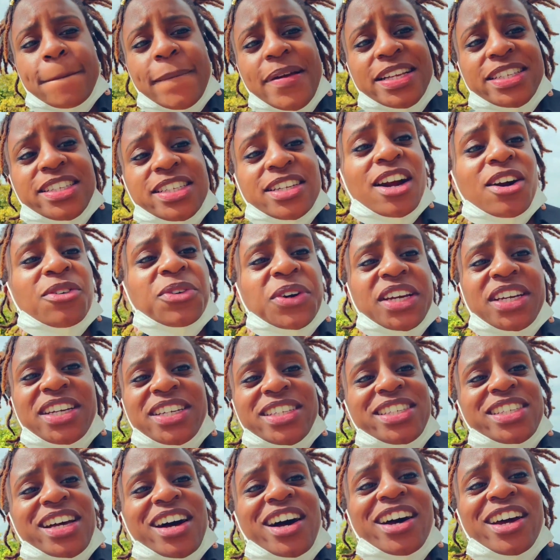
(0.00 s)
It's not really
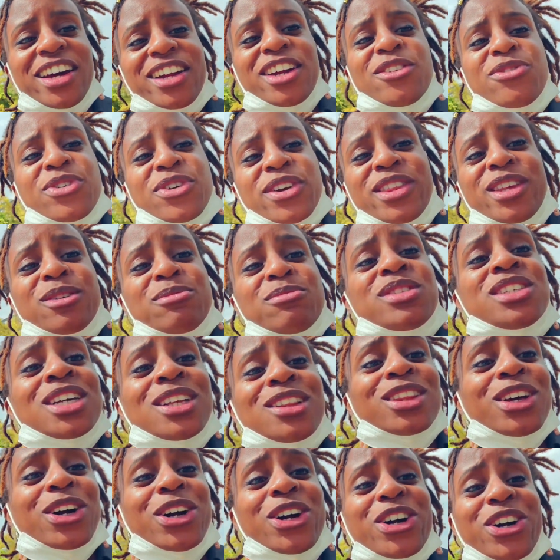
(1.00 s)
designed for them
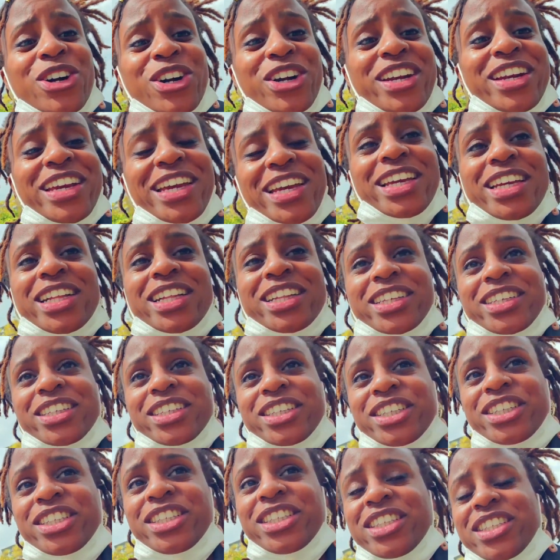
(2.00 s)
to learn
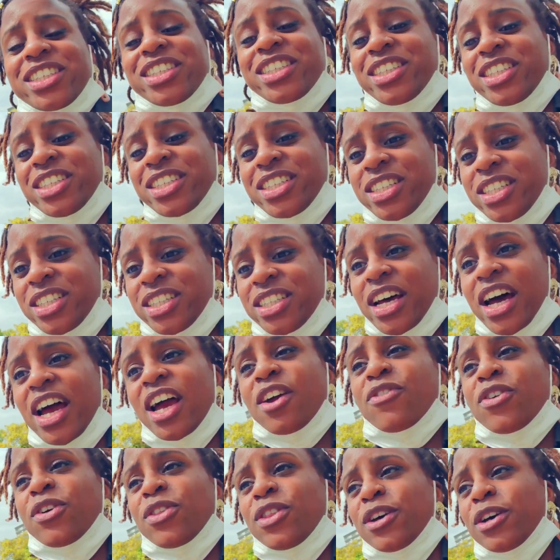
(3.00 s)
English. It's just
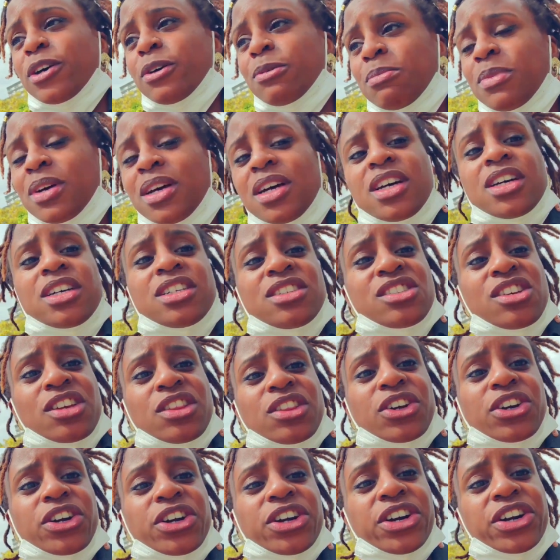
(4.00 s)
designed for them to
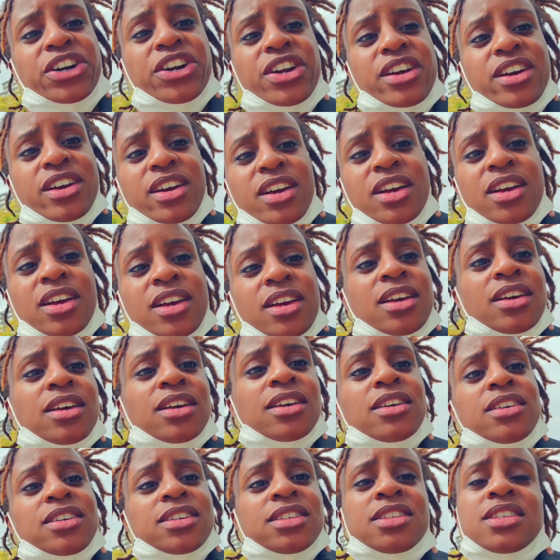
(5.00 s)
learn
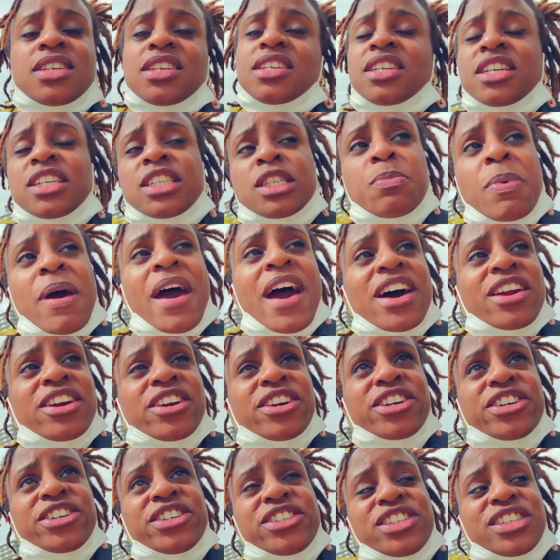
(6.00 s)
sentence
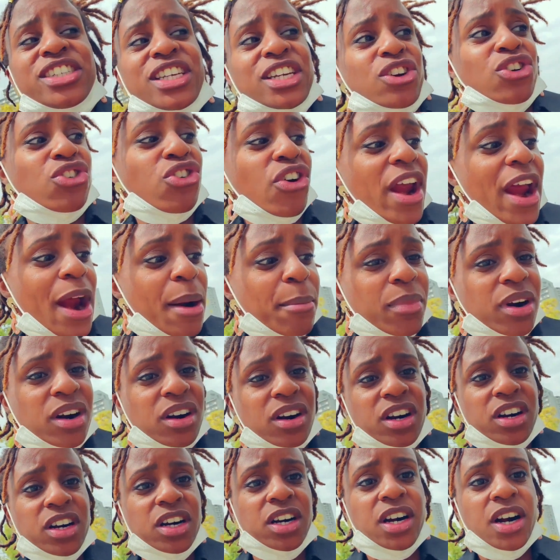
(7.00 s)
patterns and
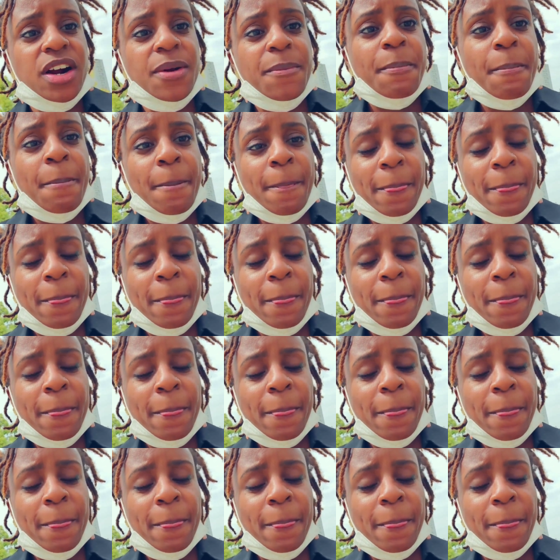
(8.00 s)
grammar.